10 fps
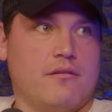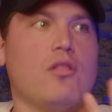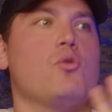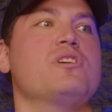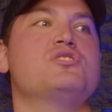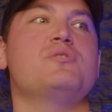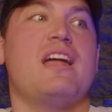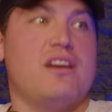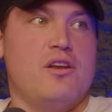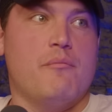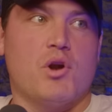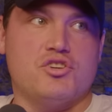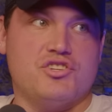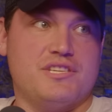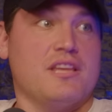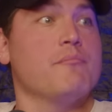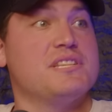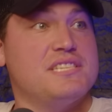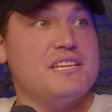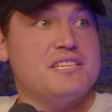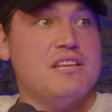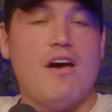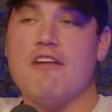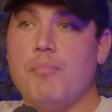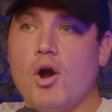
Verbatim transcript: I'll only do that in an emergency. But 65